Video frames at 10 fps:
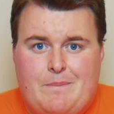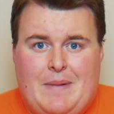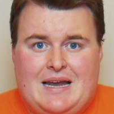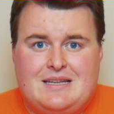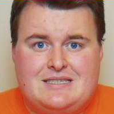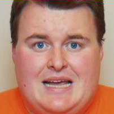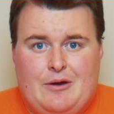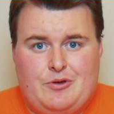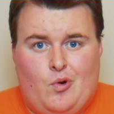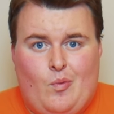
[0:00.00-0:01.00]
to balance
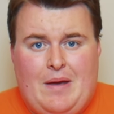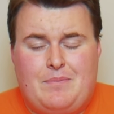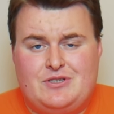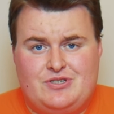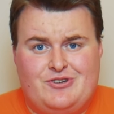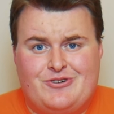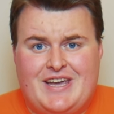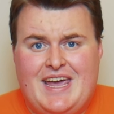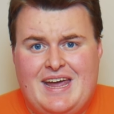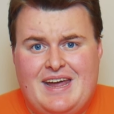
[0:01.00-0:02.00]
out your weapons and your
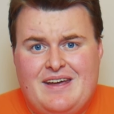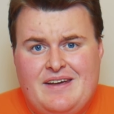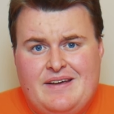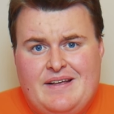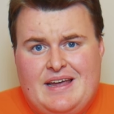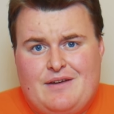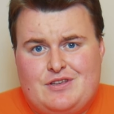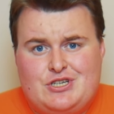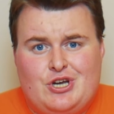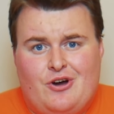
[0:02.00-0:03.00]
gear. If
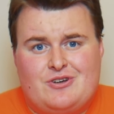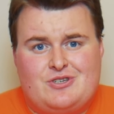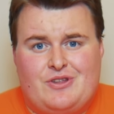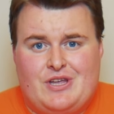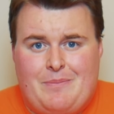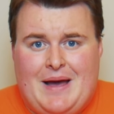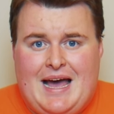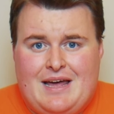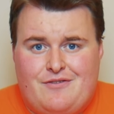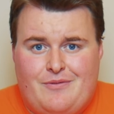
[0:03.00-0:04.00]
the shark's got the upper
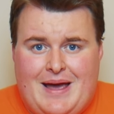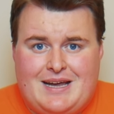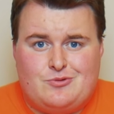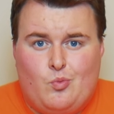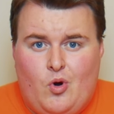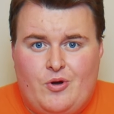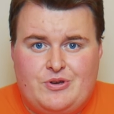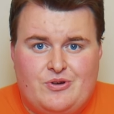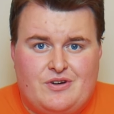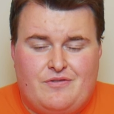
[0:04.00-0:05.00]
hand from Act 1,
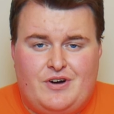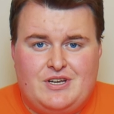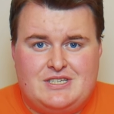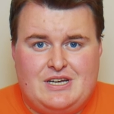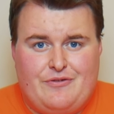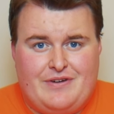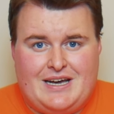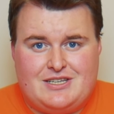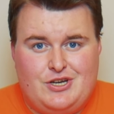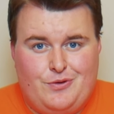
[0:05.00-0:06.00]
you're going to find yourself in
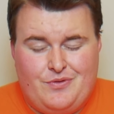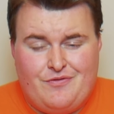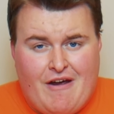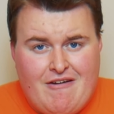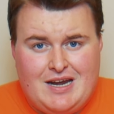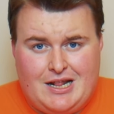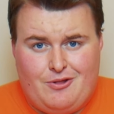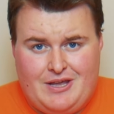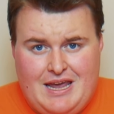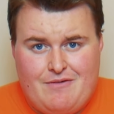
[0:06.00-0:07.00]
Act 2 with very
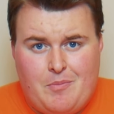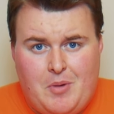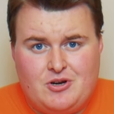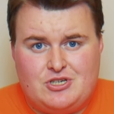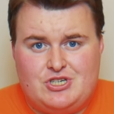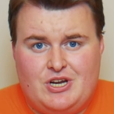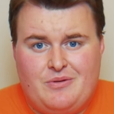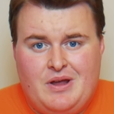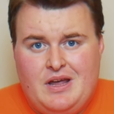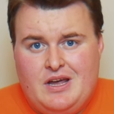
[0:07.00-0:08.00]
little gear amongst
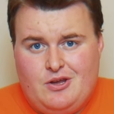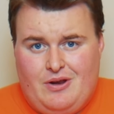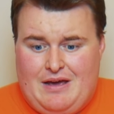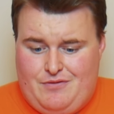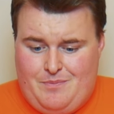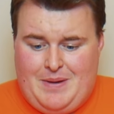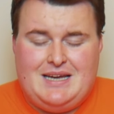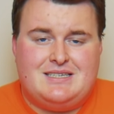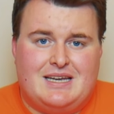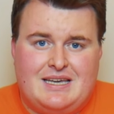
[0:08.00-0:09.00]
you. You'll have your
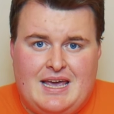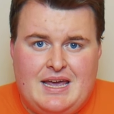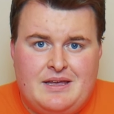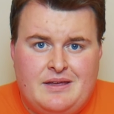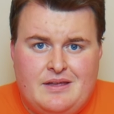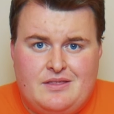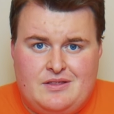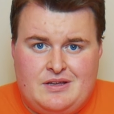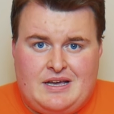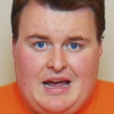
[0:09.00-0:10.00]
basic gear
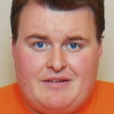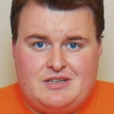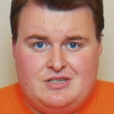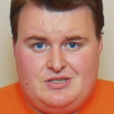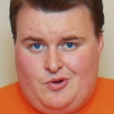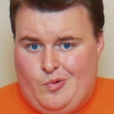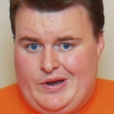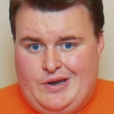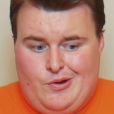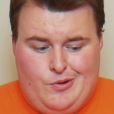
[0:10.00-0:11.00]
that the characters
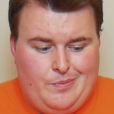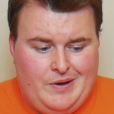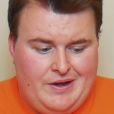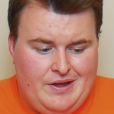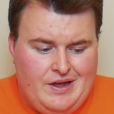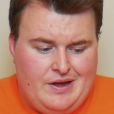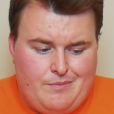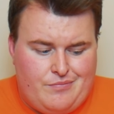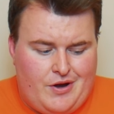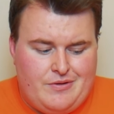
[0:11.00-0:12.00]
Quint, Hooper
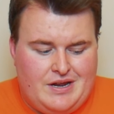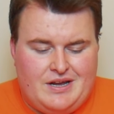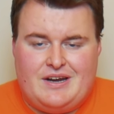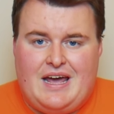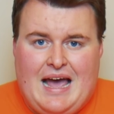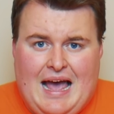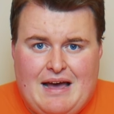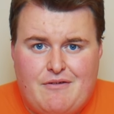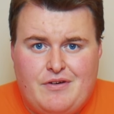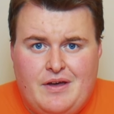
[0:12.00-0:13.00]
and Brody are going to
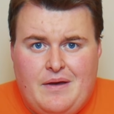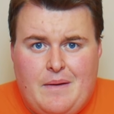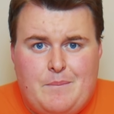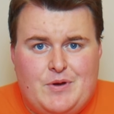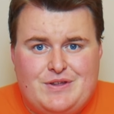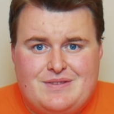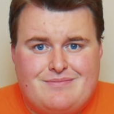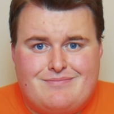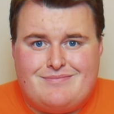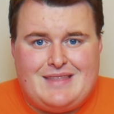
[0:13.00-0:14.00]
have, but
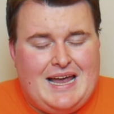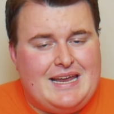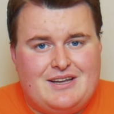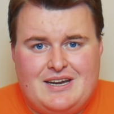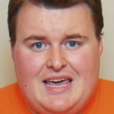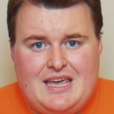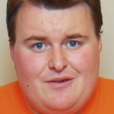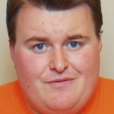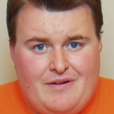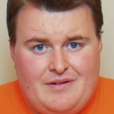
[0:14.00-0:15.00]
that ain't going to get
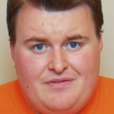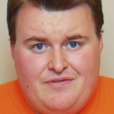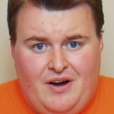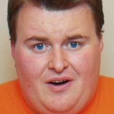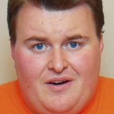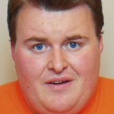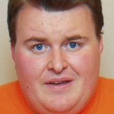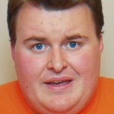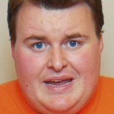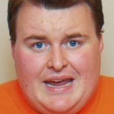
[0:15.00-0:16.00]
you very far.
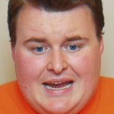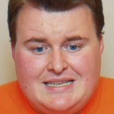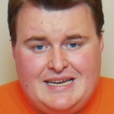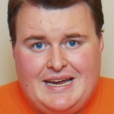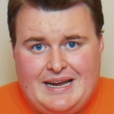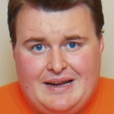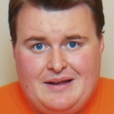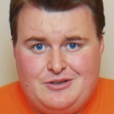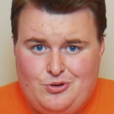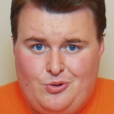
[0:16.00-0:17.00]
Hitting
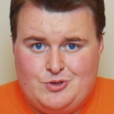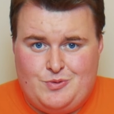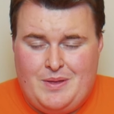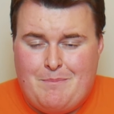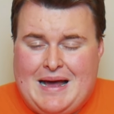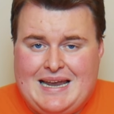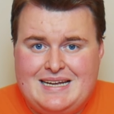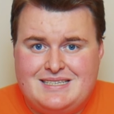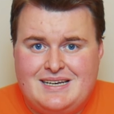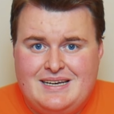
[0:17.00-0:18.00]
Jaws with a
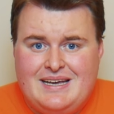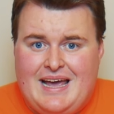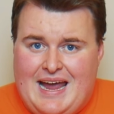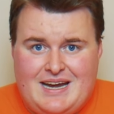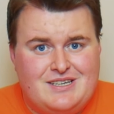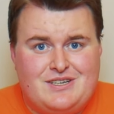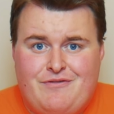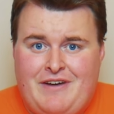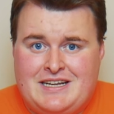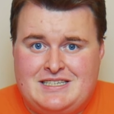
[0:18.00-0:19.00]
mallet ain't as
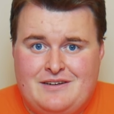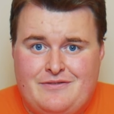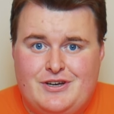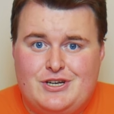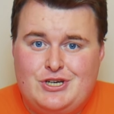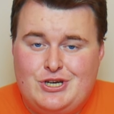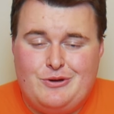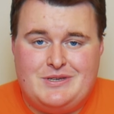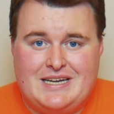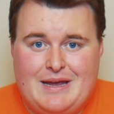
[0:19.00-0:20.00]
effective as
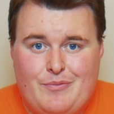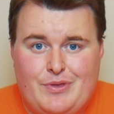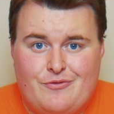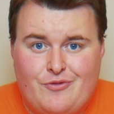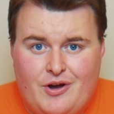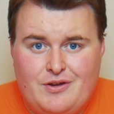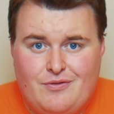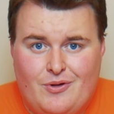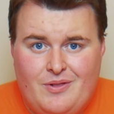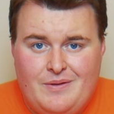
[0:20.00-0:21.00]
shooting him with a
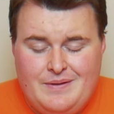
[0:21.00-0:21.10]
rifle.